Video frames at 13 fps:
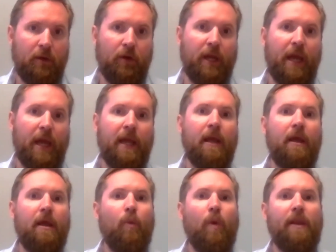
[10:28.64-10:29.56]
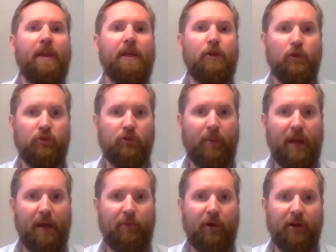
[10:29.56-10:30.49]
okay, when they use
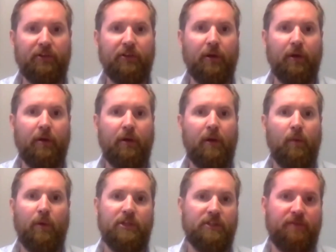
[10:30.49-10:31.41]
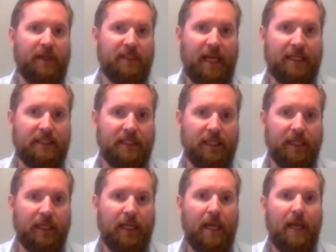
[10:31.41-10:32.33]
Repair Pricer, which is
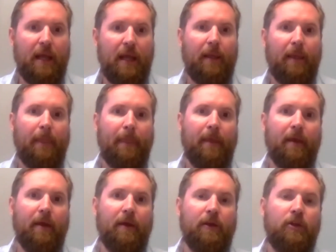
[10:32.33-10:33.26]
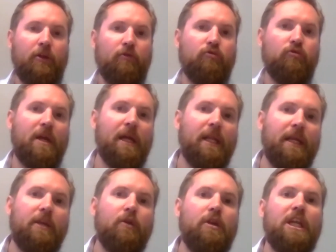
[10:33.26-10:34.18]
fantastic,
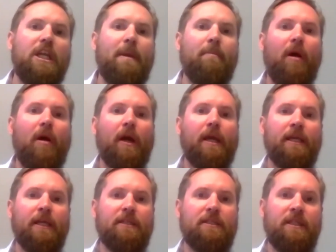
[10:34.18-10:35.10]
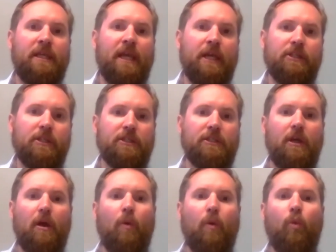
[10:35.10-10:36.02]
you need to be marketing it to the agents.
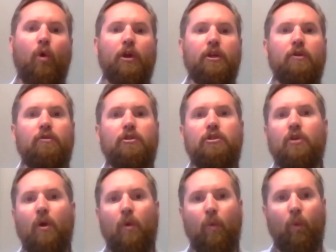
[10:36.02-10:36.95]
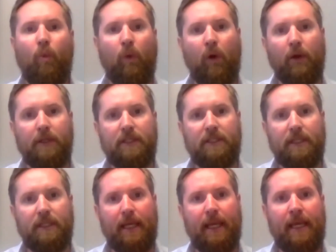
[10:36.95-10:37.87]
What you don't want
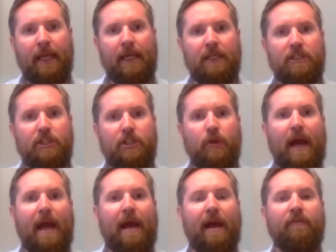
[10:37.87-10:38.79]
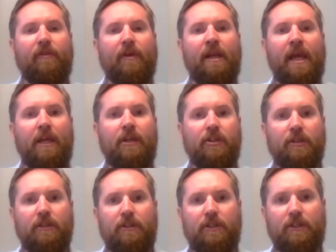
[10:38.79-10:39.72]
is to have
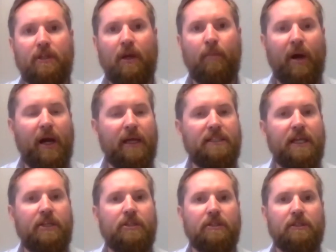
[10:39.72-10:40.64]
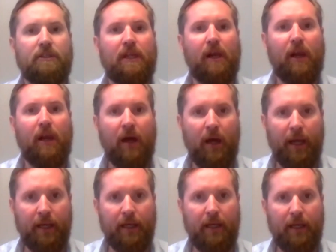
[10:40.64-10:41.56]
a buyer's agent's
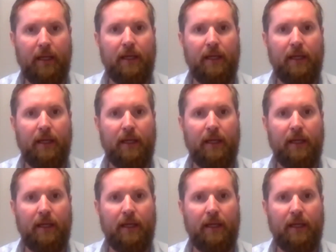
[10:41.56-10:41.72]
client